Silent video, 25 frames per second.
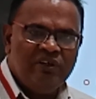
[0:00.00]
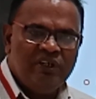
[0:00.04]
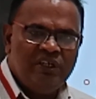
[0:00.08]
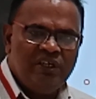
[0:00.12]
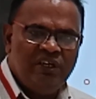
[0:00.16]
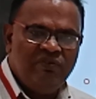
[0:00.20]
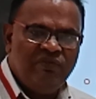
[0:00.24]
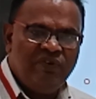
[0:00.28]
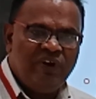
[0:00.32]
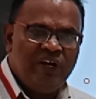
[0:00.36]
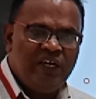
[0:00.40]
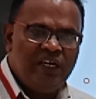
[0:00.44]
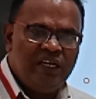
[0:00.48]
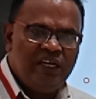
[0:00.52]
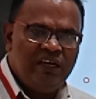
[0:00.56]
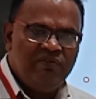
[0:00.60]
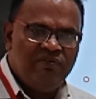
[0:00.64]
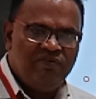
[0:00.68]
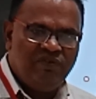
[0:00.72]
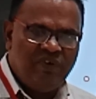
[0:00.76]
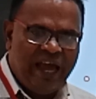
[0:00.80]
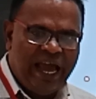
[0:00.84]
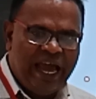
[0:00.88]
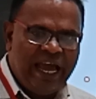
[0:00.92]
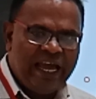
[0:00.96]

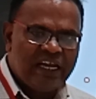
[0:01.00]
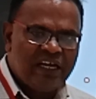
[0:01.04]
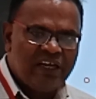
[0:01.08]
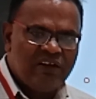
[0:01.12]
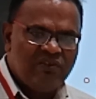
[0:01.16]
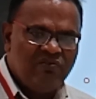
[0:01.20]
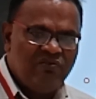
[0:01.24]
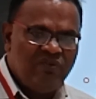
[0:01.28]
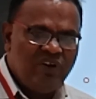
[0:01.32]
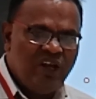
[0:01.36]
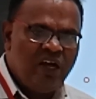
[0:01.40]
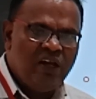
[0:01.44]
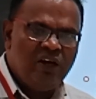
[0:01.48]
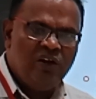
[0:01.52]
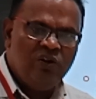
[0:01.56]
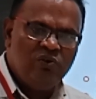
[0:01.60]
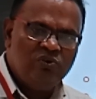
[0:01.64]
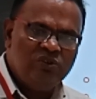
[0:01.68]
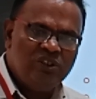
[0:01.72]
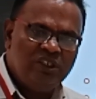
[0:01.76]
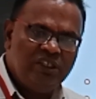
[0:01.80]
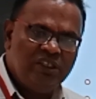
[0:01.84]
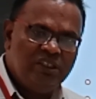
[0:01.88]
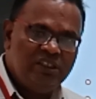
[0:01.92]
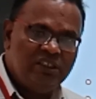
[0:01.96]
different flag we are
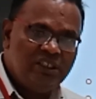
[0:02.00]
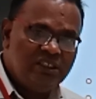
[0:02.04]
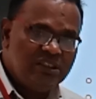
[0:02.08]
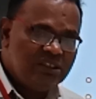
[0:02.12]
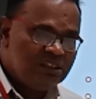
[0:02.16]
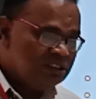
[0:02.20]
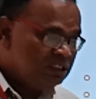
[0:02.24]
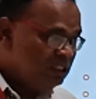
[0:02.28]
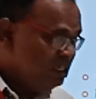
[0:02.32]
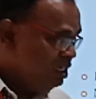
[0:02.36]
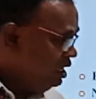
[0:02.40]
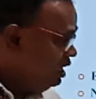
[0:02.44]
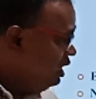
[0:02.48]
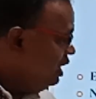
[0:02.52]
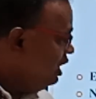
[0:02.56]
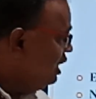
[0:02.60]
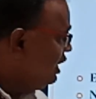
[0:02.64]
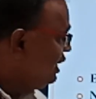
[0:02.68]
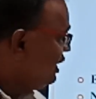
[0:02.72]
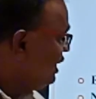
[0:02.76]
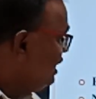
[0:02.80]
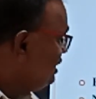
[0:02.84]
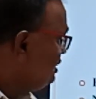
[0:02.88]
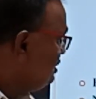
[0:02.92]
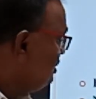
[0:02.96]
using in this
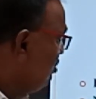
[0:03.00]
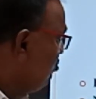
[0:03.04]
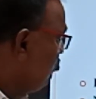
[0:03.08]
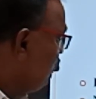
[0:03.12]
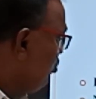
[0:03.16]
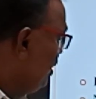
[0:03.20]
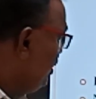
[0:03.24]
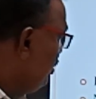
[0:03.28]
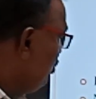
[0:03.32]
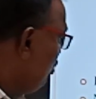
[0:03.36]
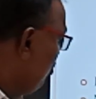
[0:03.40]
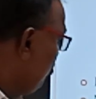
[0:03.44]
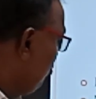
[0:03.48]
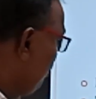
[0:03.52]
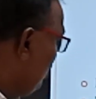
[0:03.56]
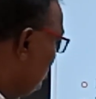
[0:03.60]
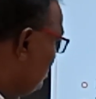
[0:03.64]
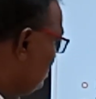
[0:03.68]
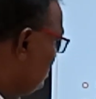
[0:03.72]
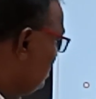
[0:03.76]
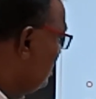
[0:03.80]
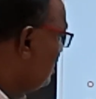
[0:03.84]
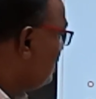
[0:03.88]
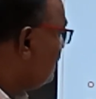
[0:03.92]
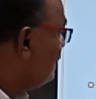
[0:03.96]
case of
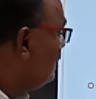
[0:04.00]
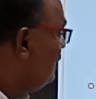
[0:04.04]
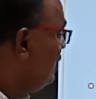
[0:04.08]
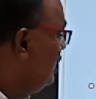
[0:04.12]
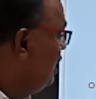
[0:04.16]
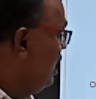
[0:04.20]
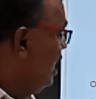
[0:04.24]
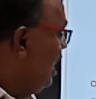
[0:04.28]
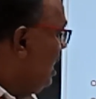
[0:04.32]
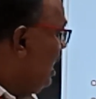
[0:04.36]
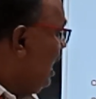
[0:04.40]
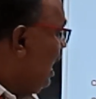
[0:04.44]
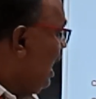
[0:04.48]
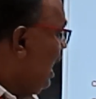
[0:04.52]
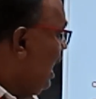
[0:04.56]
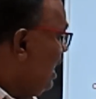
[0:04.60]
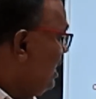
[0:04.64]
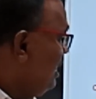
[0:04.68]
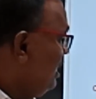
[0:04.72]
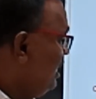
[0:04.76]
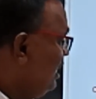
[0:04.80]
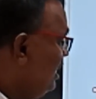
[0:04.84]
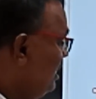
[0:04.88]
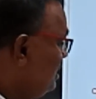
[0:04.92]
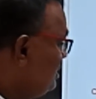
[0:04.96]
microprocessor.
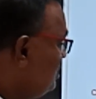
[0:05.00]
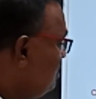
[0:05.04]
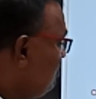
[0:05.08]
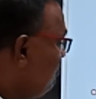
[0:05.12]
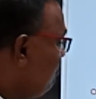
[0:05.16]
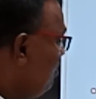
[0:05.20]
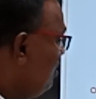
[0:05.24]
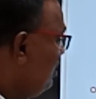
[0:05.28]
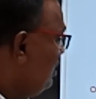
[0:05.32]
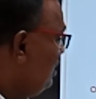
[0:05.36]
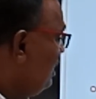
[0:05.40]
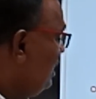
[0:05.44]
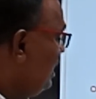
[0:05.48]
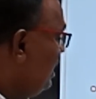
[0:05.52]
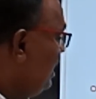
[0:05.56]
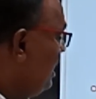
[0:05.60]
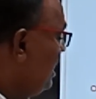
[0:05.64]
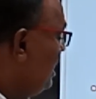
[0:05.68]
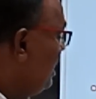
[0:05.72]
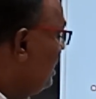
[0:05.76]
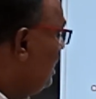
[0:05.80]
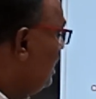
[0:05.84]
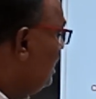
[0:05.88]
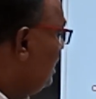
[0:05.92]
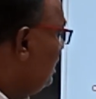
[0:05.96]
And next for
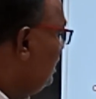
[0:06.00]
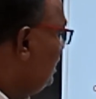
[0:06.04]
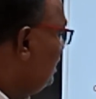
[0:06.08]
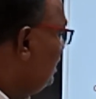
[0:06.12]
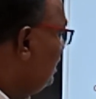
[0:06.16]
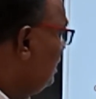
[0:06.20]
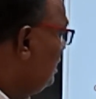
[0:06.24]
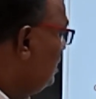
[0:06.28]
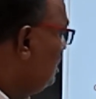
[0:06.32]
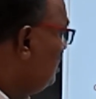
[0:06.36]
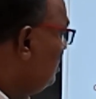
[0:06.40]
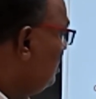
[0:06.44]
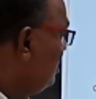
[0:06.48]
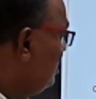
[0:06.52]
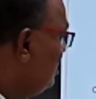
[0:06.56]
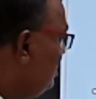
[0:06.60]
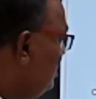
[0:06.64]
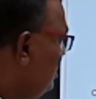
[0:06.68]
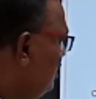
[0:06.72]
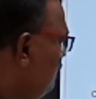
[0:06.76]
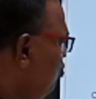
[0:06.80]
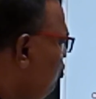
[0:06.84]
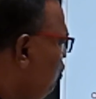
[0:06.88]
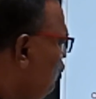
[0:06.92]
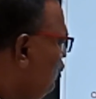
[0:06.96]
the
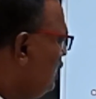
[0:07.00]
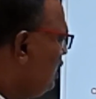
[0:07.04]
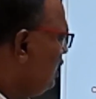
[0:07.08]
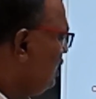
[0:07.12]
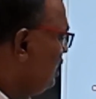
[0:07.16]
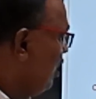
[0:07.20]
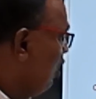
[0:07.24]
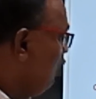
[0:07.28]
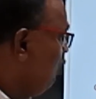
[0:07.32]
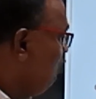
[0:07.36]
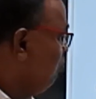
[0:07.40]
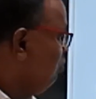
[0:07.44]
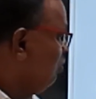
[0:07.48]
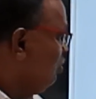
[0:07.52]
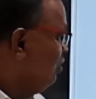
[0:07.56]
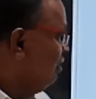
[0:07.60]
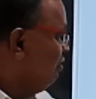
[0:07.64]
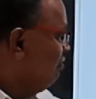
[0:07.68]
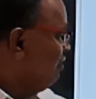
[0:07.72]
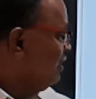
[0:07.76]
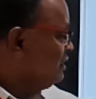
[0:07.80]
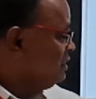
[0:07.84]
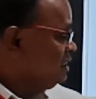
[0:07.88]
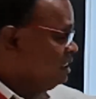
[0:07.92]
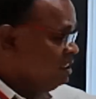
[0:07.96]
input and output
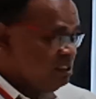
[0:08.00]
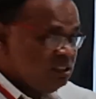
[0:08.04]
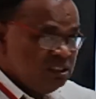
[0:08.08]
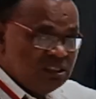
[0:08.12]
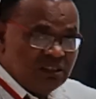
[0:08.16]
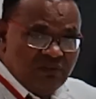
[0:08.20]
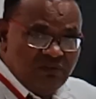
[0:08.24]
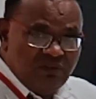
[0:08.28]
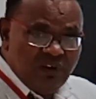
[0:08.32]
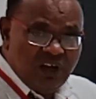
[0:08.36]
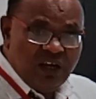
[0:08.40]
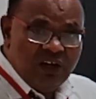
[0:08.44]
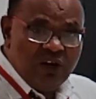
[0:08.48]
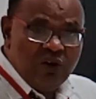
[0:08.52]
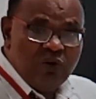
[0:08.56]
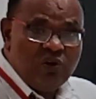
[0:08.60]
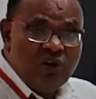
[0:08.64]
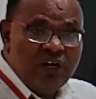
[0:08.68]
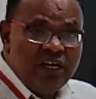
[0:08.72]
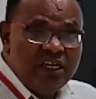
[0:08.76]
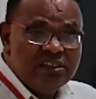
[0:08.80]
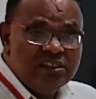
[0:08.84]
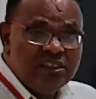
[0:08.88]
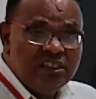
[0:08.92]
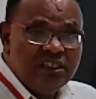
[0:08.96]
devices we are
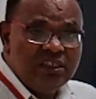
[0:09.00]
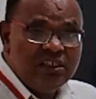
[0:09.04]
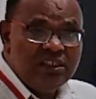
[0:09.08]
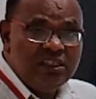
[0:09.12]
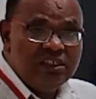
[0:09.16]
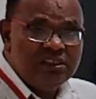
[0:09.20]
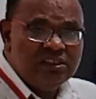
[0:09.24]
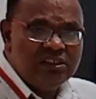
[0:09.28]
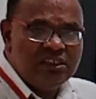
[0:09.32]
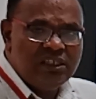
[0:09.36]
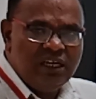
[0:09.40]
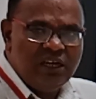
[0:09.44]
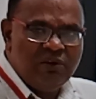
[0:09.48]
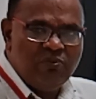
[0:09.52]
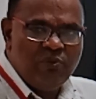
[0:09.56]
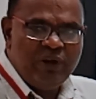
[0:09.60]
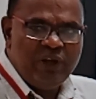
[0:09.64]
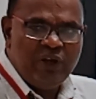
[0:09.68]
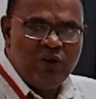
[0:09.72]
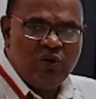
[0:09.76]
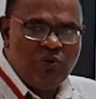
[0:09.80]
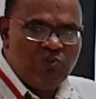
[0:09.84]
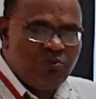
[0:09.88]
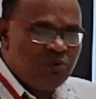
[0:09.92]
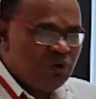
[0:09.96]
utilizing this
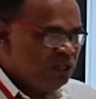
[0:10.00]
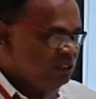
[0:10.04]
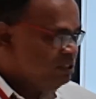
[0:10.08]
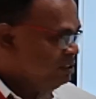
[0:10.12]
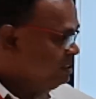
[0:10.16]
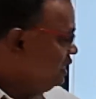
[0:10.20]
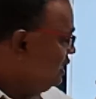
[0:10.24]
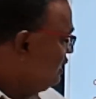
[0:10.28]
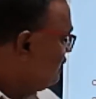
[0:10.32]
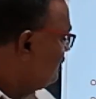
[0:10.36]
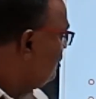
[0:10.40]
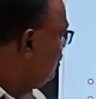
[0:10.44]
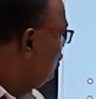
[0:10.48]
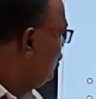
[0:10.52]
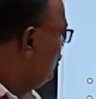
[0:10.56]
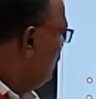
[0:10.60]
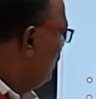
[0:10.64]
microprocessor.